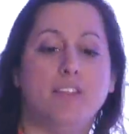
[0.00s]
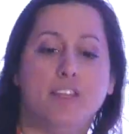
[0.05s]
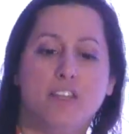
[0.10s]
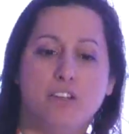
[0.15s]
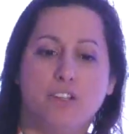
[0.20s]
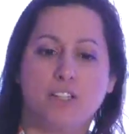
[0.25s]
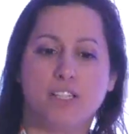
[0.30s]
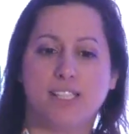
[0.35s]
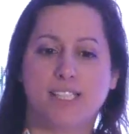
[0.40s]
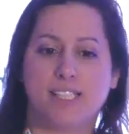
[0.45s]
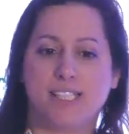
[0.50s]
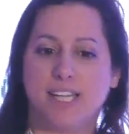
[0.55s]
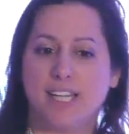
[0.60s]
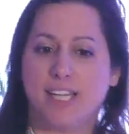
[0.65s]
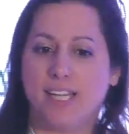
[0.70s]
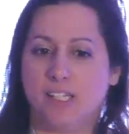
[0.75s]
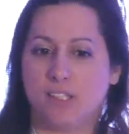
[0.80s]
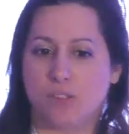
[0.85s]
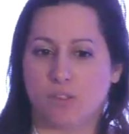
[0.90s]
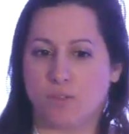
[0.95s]
then you can
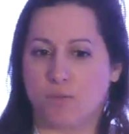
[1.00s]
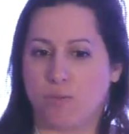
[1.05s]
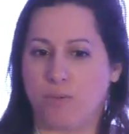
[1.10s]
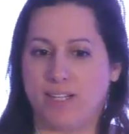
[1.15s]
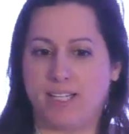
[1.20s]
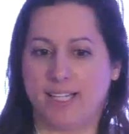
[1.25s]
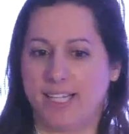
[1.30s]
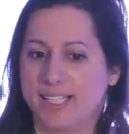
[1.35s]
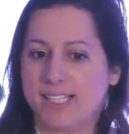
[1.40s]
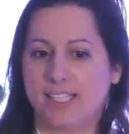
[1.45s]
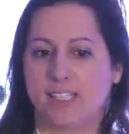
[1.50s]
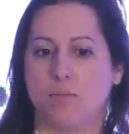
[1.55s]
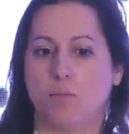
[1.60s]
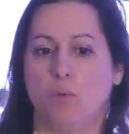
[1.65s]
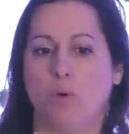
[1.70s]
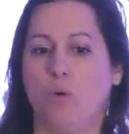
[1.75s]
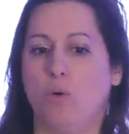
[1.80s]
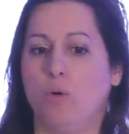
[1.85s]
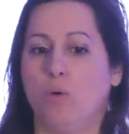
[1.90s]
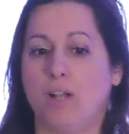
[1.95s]
see sort of we list
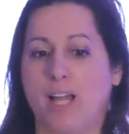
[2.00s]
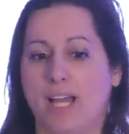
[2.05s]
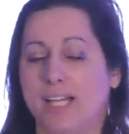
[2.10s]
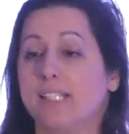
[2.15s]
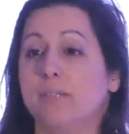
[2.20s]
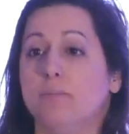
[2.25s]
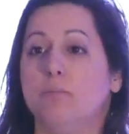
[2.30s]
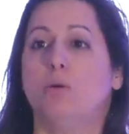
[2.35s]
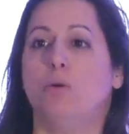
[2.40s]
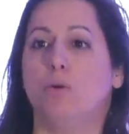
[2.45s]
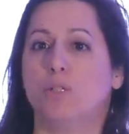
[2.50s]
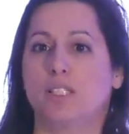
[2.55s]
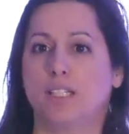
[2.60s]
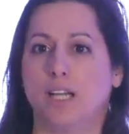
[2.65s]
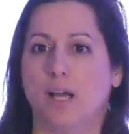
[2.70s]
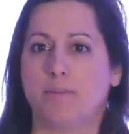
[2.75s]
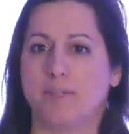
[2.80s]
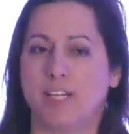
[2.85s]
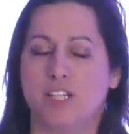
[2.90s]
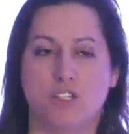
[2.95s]
them all as
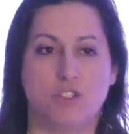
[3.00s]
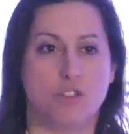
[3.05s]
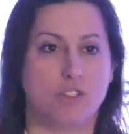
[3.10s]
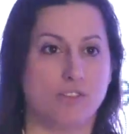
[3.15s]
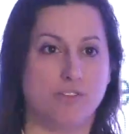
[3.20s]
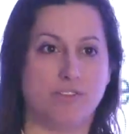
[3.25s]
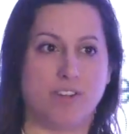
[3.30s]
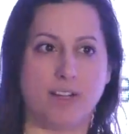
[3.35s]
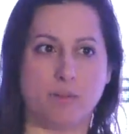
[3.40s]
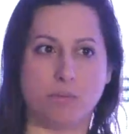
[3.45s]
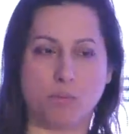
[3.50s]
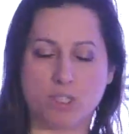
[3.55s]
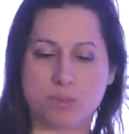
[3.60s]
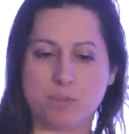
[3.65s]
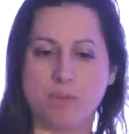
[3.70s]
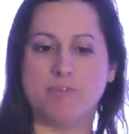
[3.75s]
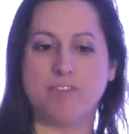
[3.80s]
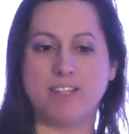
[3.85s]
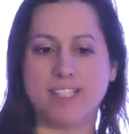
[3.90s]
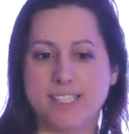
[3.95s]
important updates. You can find what's
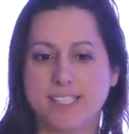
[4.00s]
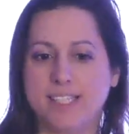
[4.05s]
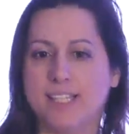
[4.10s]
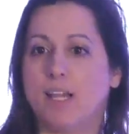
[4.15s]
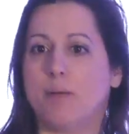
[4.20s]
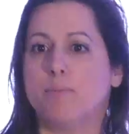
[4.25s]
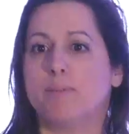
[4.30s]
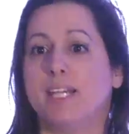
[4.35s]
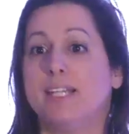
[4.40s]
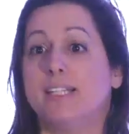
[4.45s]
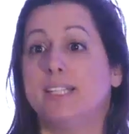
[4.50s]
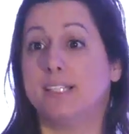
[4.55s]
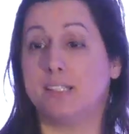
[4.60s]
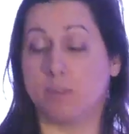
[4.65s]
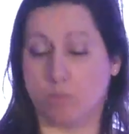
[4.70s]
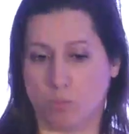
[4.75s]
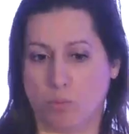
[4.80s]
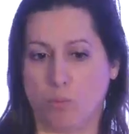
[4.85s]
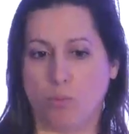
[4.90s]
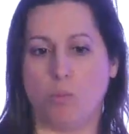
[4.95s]
been recently
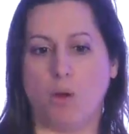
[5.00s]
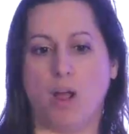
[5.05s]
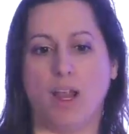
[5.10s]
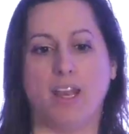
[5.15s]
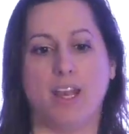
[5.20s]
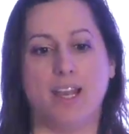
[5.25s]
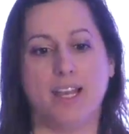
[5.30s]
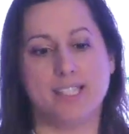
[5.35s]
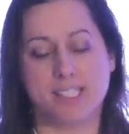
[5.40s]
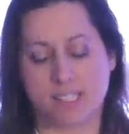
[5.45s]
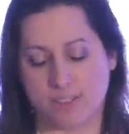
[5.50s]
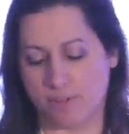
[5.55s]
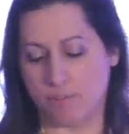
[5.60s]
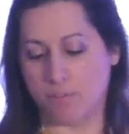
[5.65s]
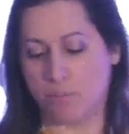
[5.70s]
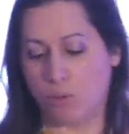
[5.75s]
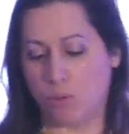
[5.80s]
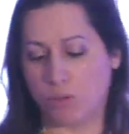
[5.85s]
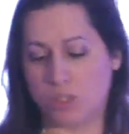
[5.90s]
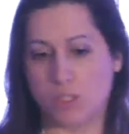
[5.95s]
updated and a list of
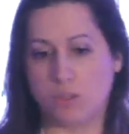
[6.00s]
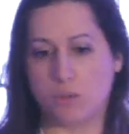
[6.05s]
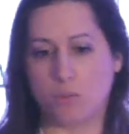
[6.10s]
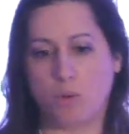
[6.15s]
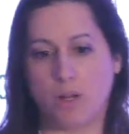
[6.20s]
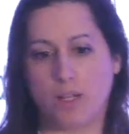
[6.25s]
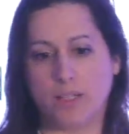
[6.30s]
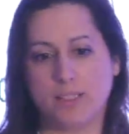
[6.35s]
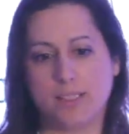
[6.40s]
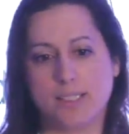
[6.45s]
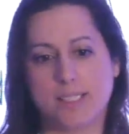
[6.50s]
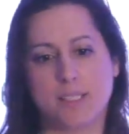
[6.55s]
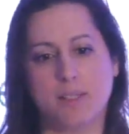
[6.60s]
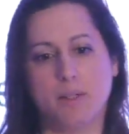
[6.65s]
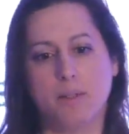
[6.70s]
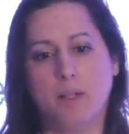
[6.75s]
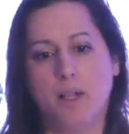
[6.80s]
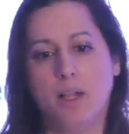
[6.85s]
important ones.